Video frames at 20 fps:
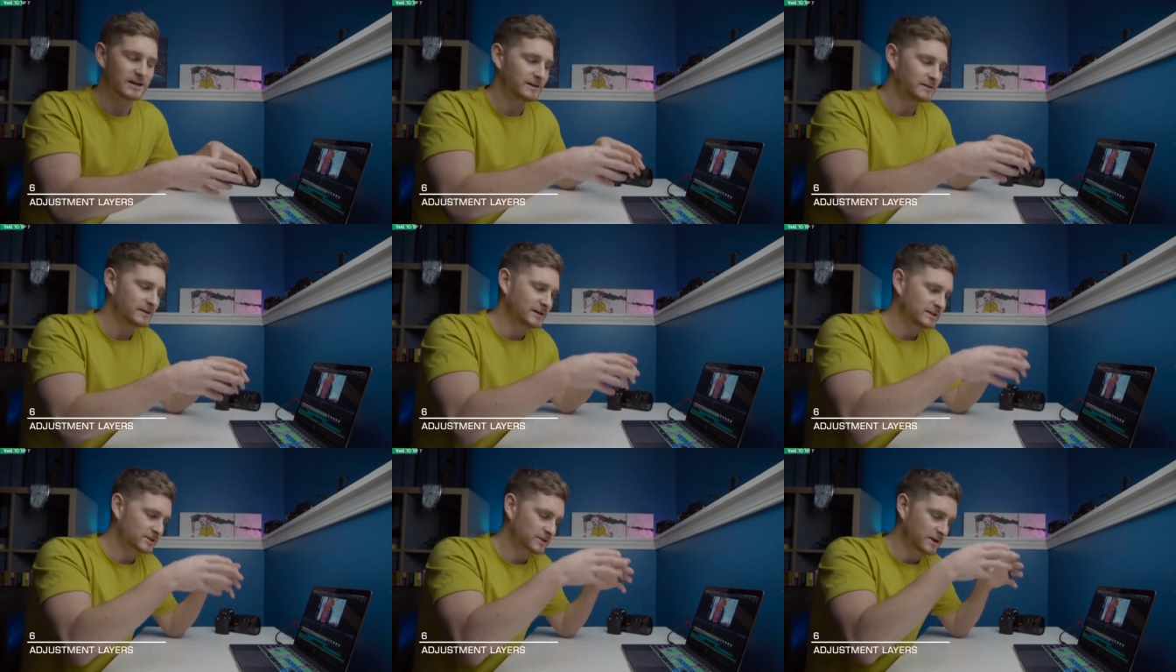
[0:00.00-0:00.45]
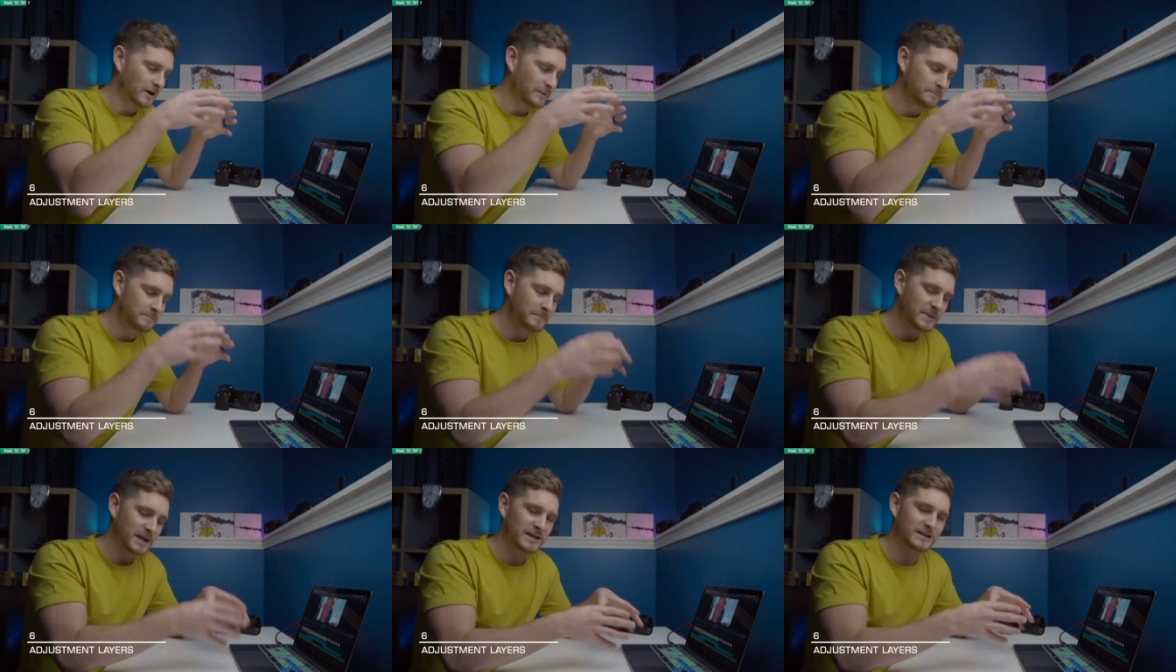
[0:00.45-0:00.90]
These are
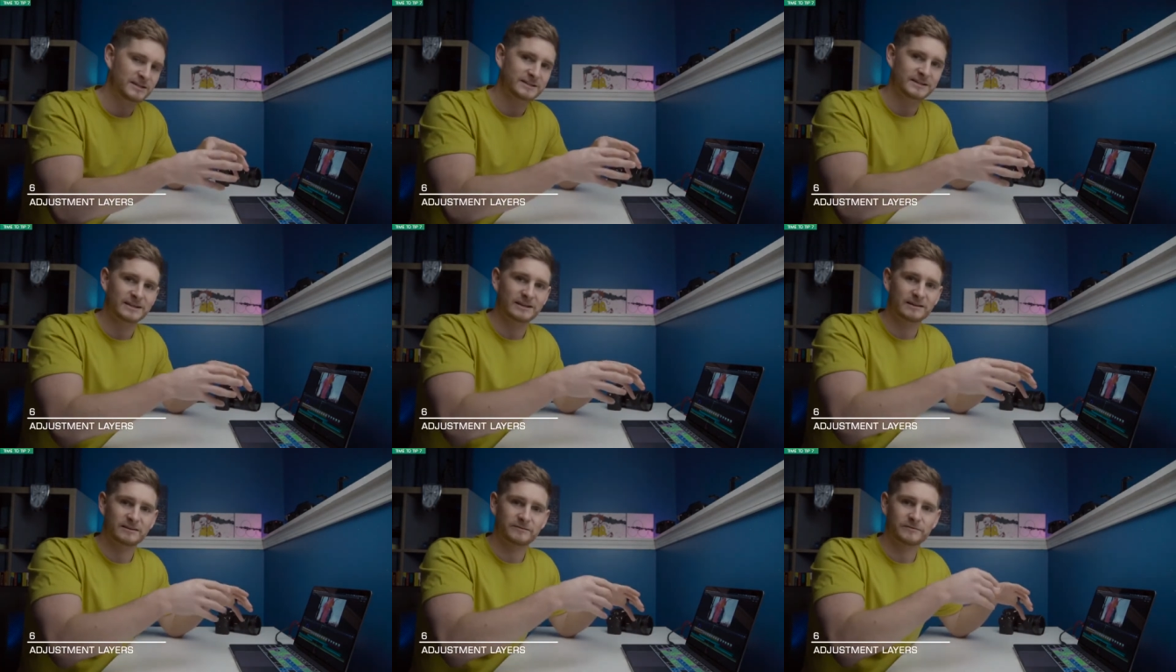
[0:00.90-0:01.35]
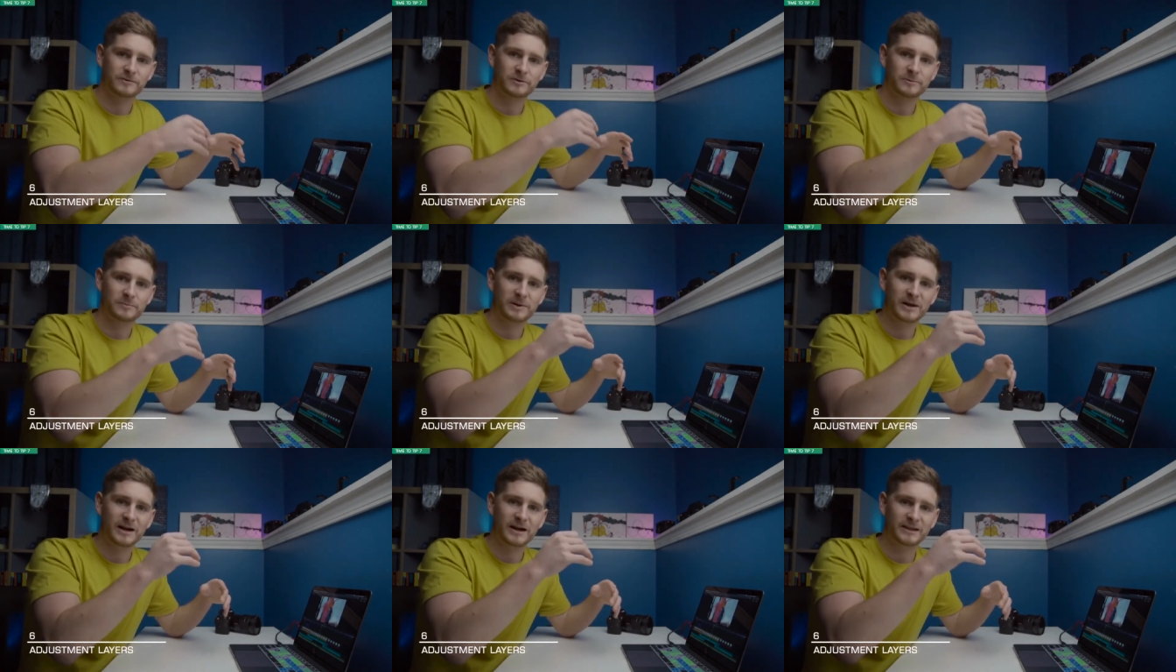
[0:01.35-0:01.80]
amazing for
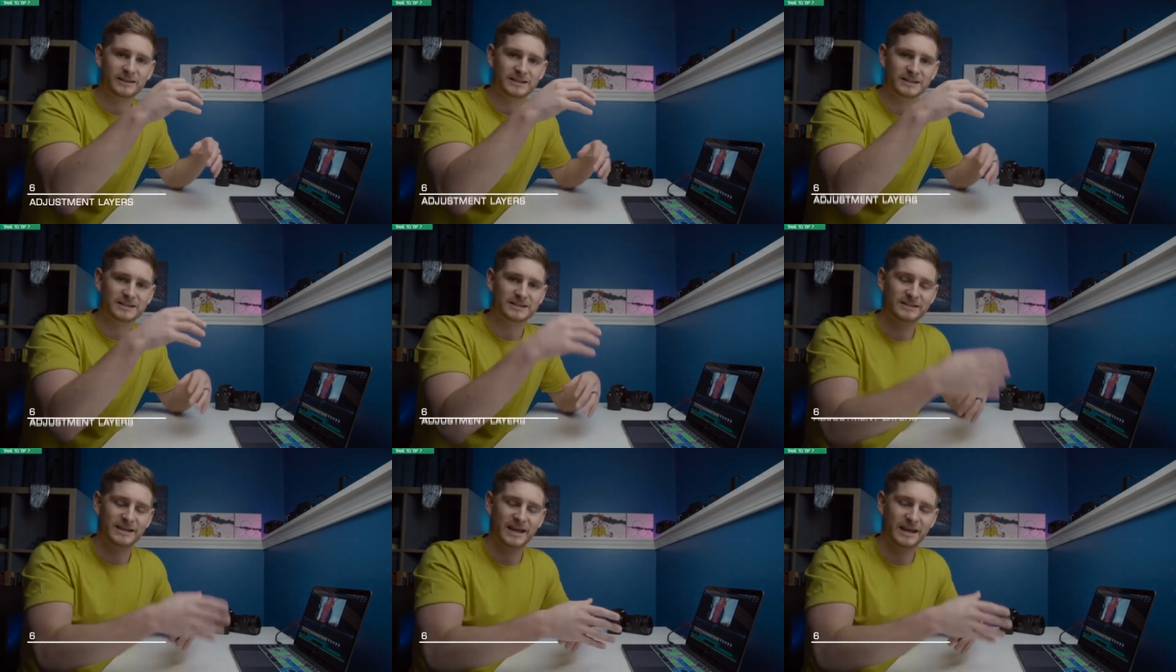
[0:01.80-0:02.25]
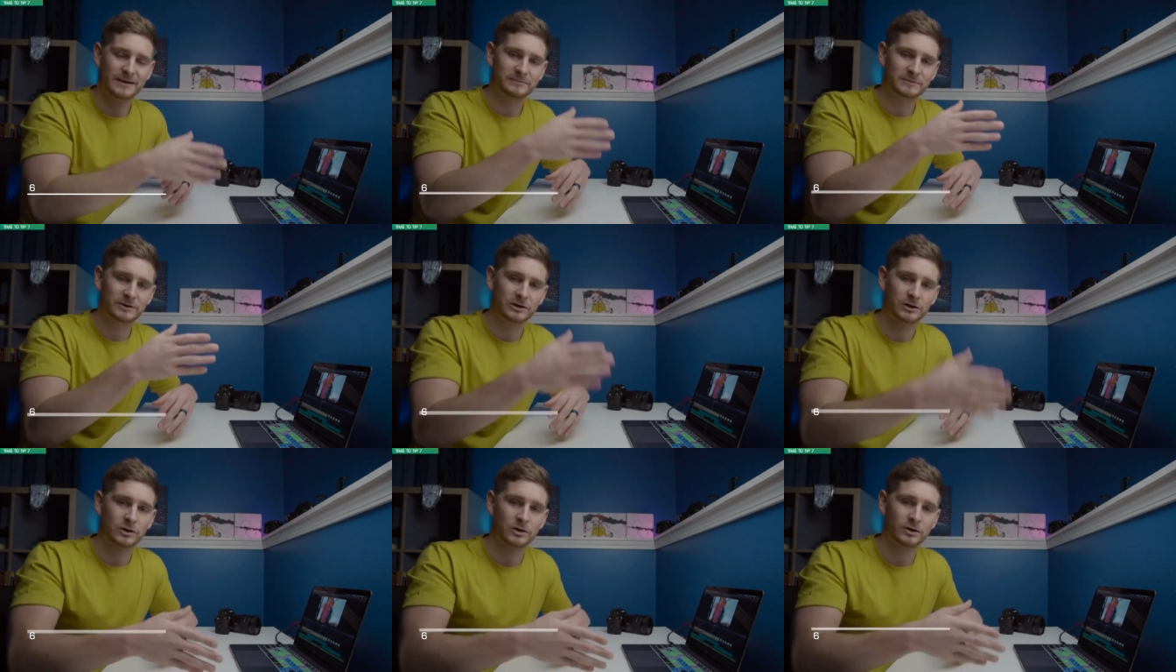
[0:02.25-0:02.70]
applying the same
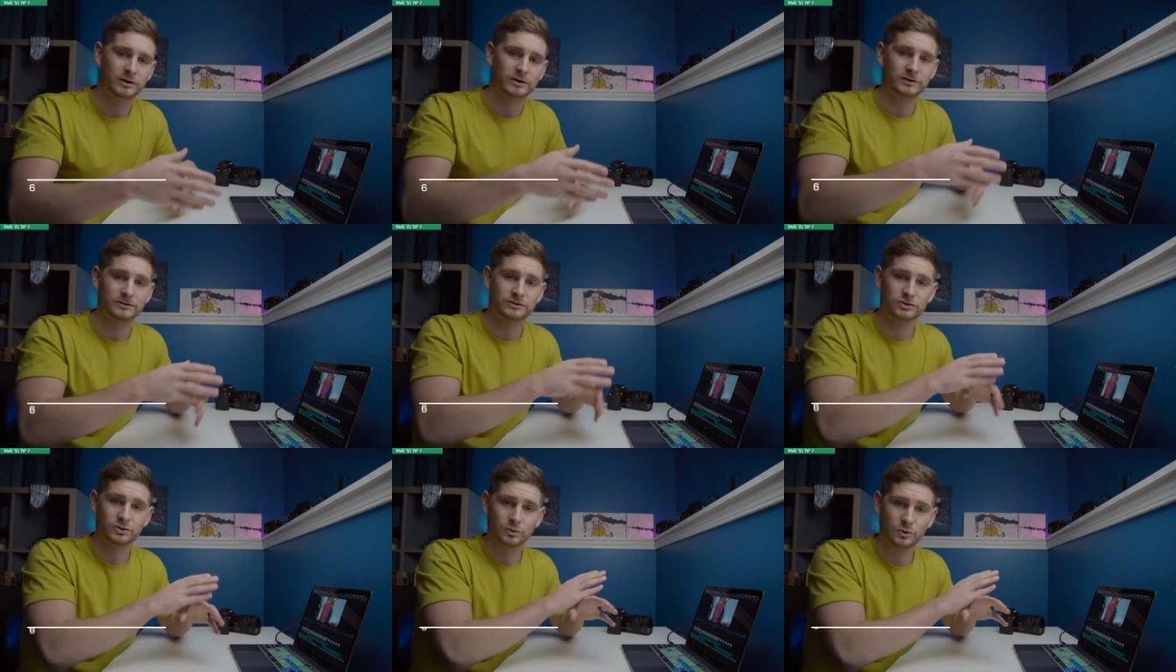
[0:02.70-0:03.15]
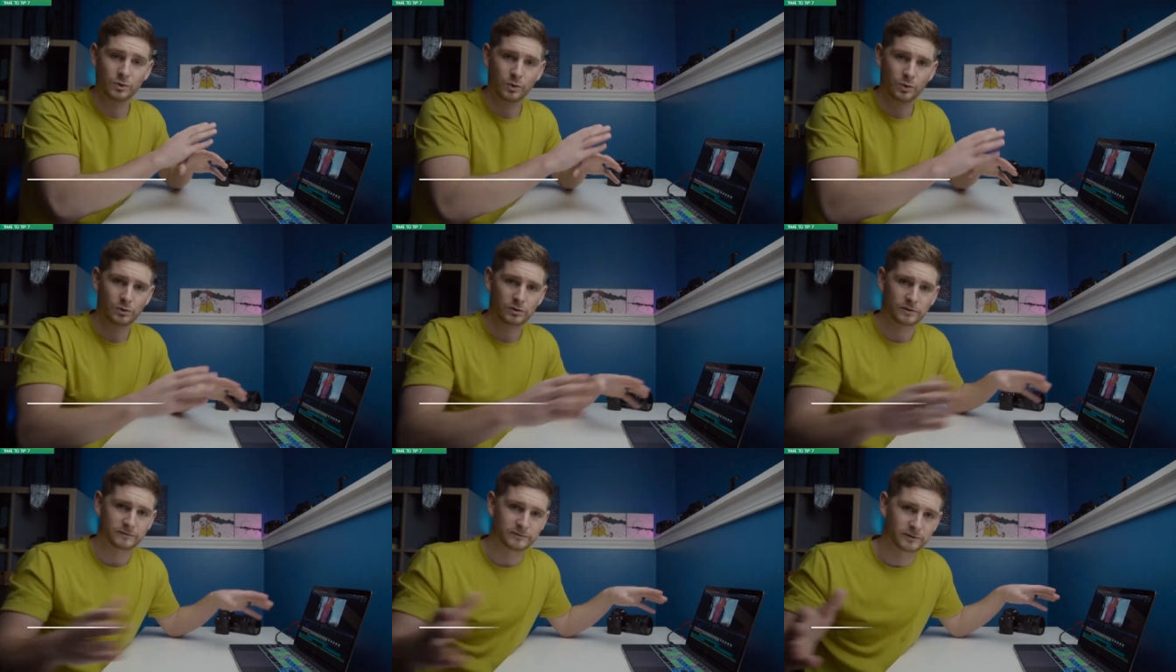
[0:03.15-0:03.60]
look to
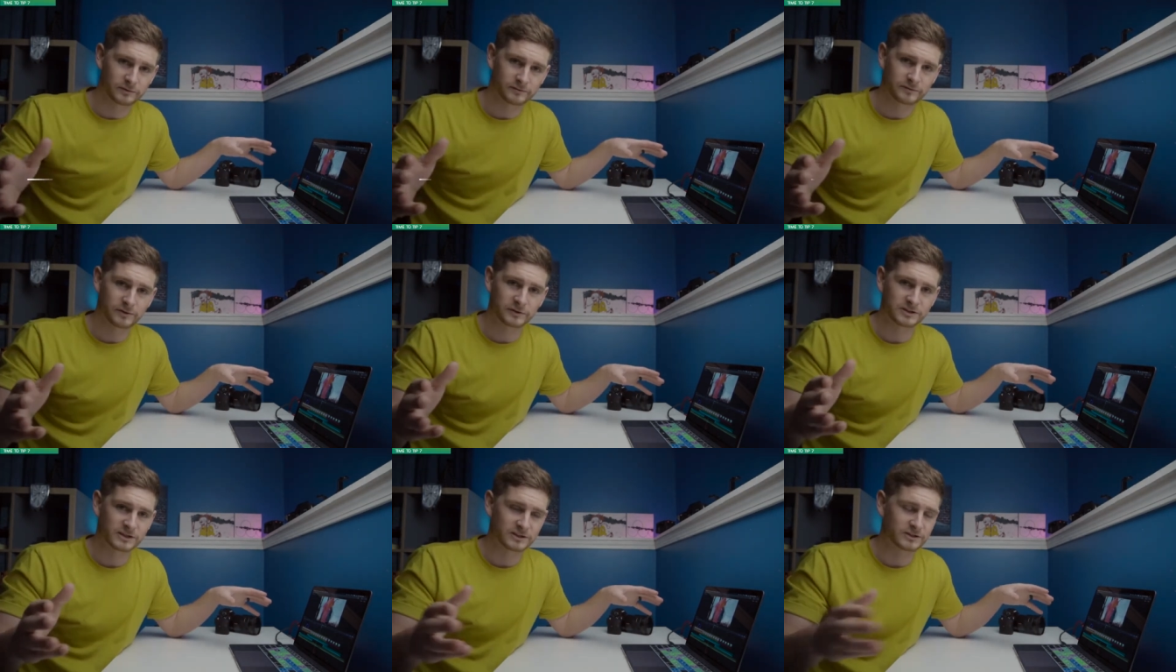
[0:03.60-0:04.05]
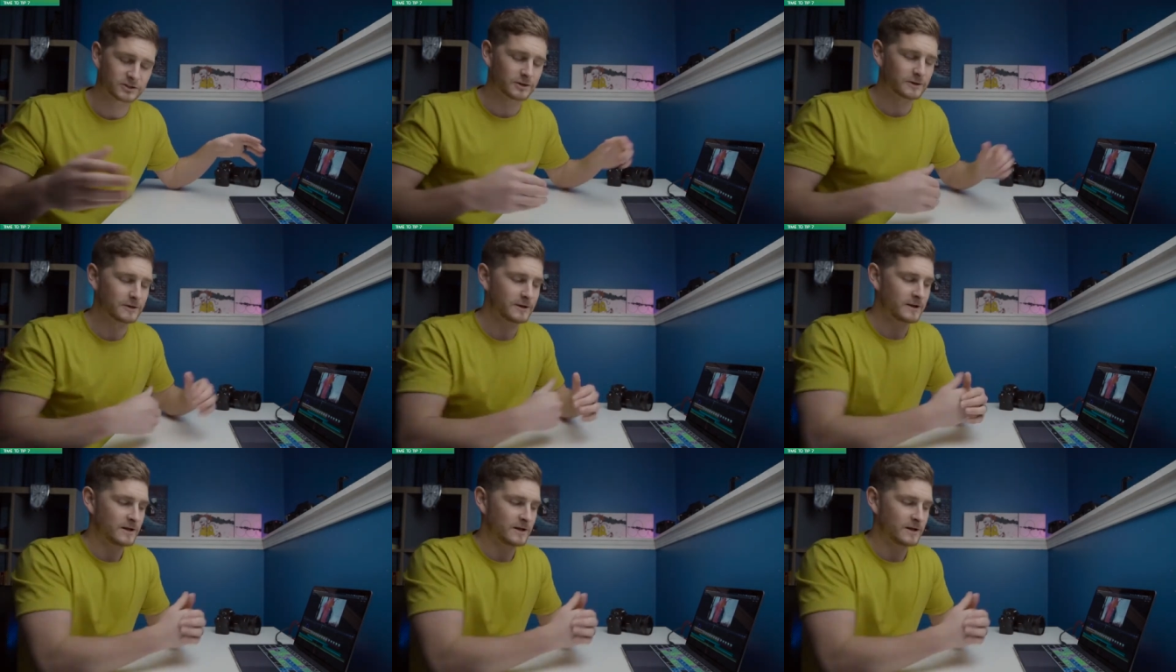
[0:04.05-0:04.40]
all of your footage.